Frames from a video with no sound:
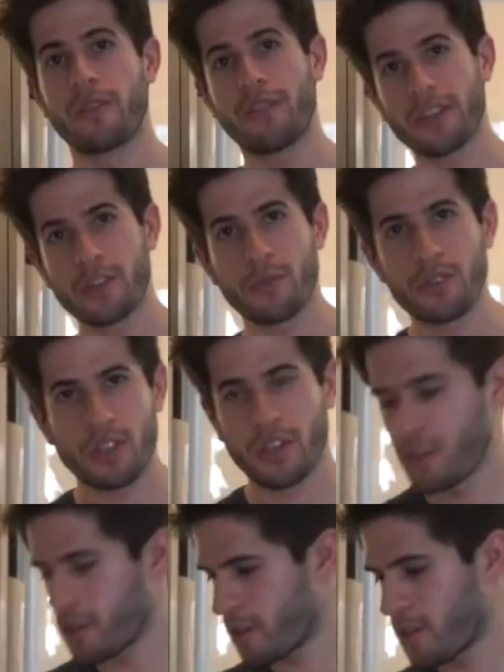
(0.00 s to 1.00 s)
The vegetables
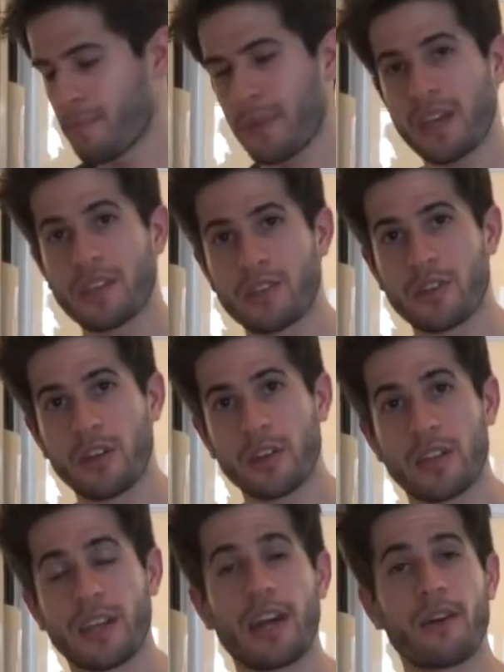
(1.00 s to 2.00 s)
cooked, the meat is
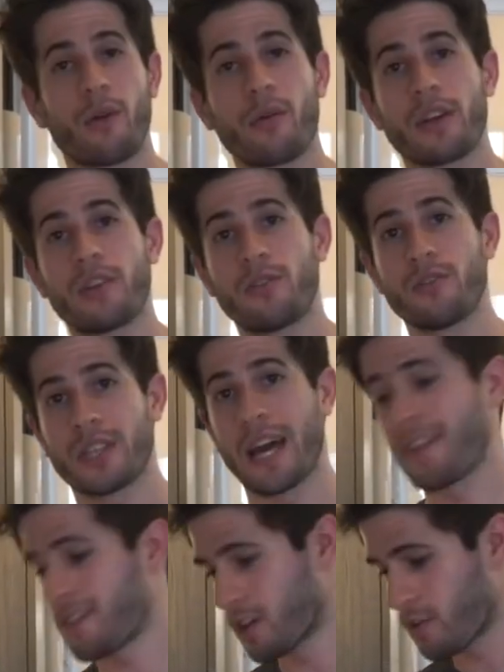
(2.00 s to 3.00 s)
cooked, and now what we're gonna do is
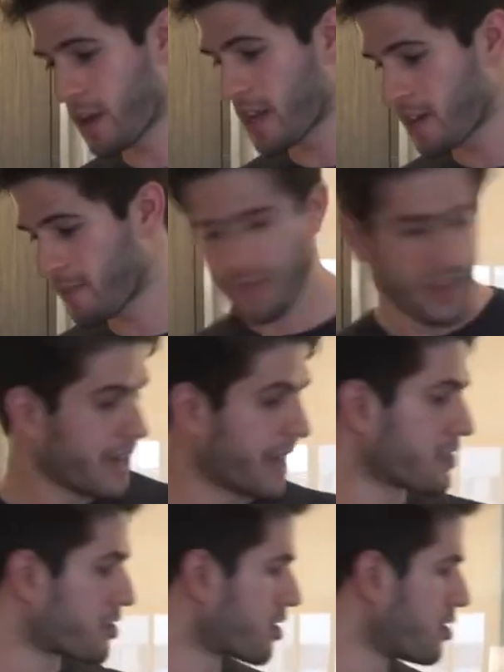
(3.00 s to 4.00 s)
add the grain.
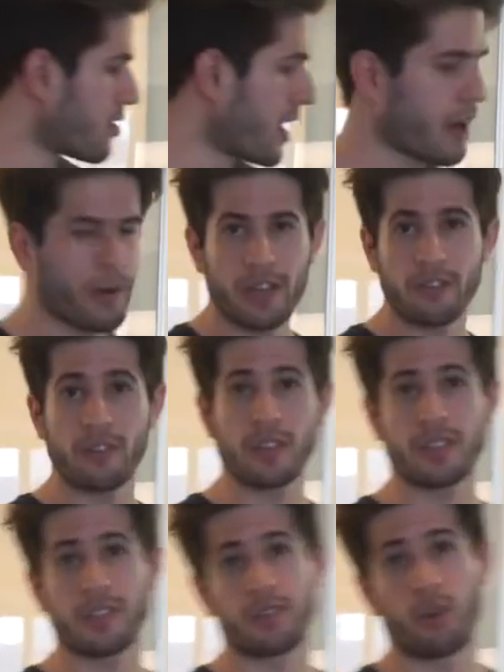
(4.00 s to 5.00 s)
And so how I do
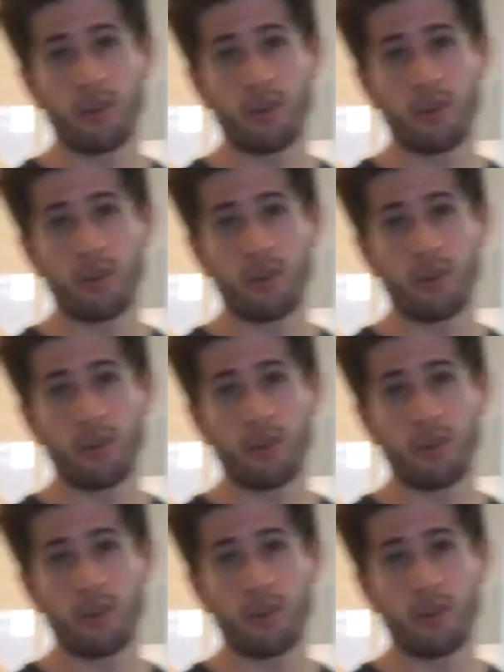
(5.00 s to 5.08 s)
this is